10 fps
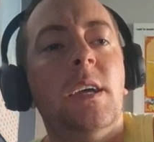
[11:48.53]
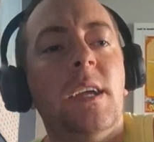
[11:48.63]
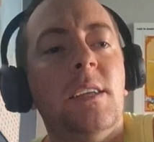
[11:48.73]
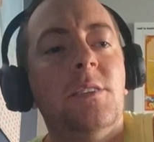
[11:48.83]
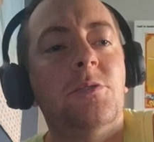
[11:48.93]

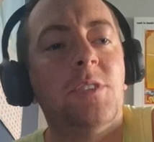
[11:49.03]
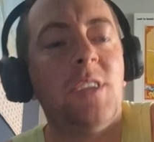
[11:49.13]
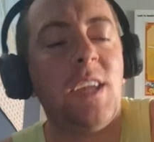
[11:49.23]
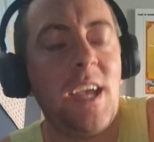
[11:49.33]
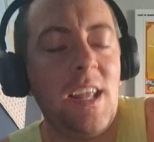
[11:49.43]

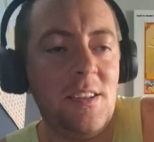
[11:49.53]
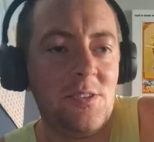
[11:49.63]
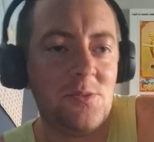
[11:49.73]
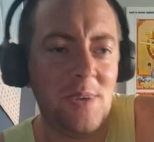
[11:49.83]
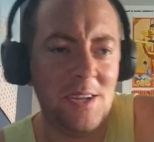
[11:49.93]
Interesting end
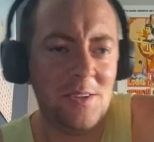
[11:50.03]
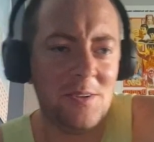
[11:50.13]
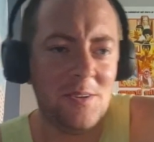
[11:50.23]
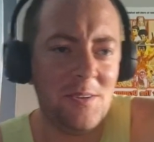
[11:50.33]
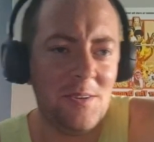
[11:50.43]
as
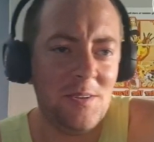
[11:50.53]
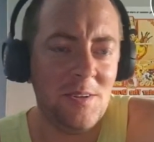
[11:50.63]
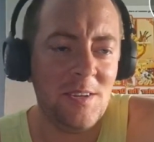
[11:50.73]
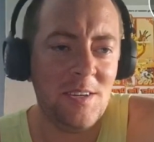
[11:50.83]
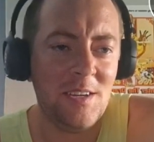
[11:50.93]
well.
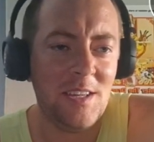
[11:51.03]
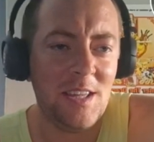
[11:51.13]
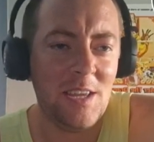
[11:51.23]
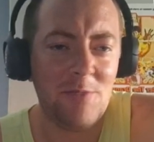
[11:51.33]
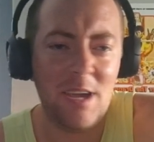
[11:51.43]

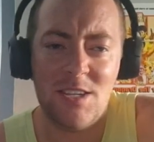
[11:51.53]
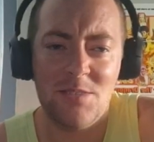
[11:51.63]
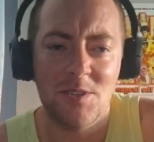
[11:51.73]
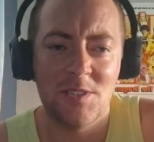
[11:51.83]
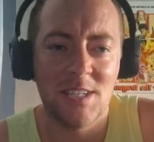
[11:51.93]
The
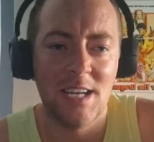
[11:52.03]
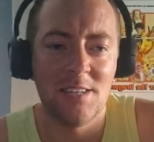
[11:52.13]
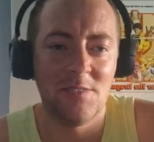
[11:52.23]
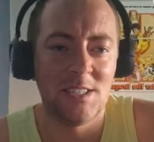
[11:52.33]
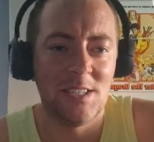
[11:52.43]
arrangement side
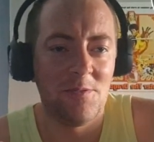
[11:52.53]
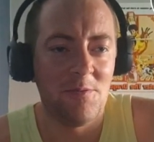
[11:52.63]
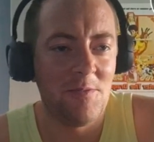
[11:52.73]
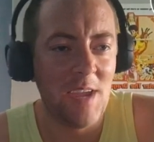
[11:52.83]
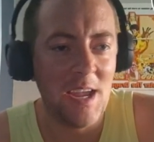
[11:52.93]
of this is
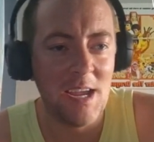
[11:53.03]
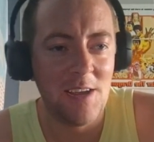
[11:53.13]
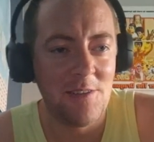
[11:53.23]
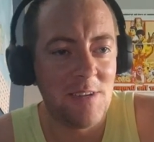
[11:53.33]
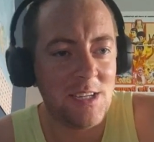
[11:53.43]

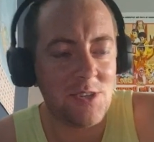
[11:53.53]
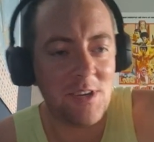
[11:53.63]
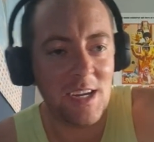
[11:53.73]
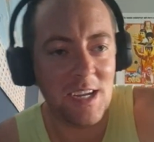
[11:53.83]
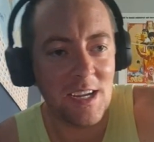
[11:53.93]
very
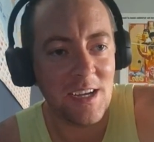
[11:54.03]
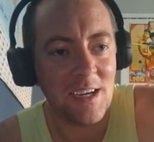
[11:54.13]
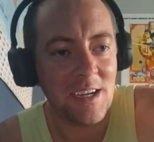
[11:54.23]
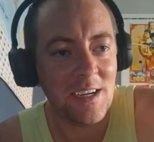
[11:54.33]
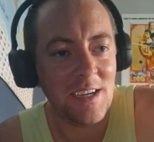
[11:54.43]
intriguing,
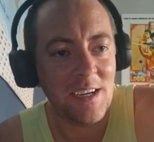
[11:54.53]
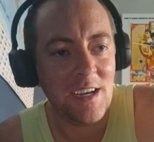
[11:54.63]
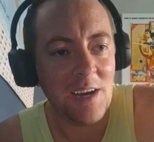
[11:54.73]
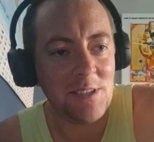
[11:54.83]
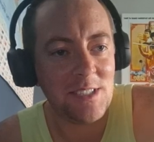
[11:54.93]

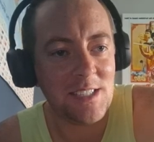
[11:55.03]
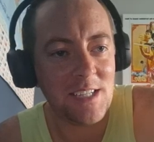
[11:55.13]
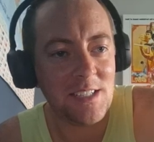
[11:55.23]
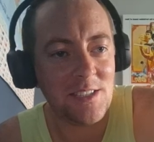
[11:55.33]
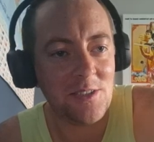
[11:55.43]
how he's
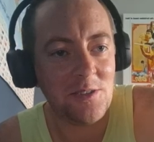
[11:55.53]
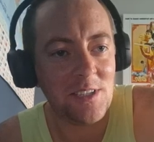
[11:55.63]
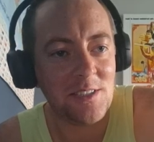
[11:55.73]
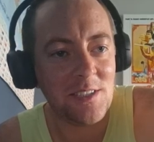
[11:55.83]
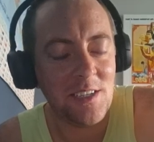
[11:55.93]
decided to do
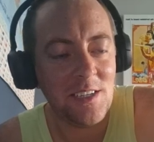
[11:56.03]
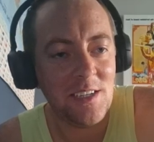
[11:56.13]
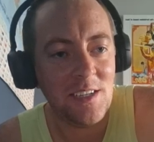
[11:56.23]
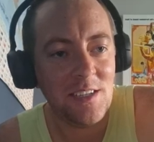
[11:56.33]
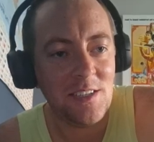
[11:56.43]
this.
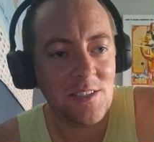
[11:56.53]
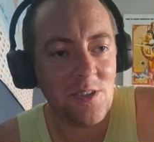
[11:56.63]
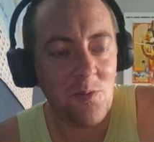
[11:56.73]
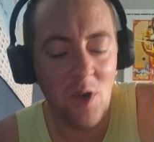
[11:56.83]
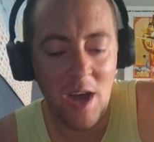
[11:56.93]

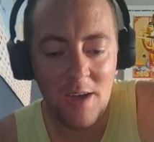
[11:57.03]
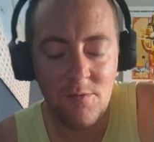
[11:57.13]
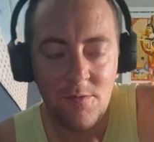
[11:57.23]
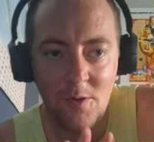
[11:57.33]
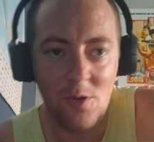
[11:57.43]
So what I
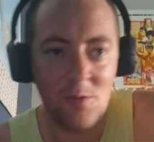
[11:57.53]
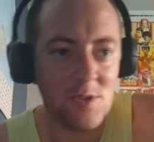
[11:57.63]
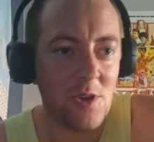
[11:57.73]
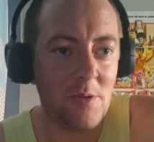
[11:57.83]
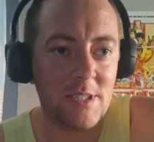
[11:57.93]
thought
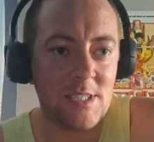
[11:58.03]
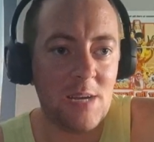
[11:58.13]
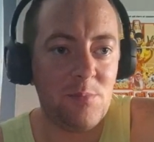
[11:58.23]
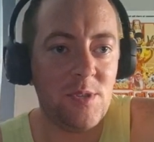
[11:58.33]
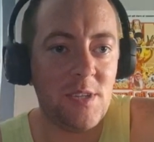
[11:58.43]
was going to
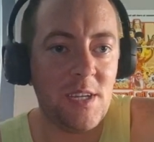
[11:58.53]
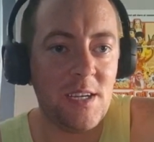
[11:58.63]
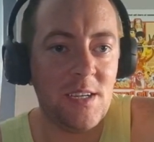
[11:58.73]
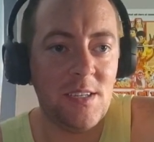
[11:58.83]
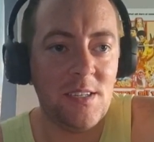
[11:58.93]
happen
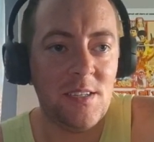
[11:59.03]
there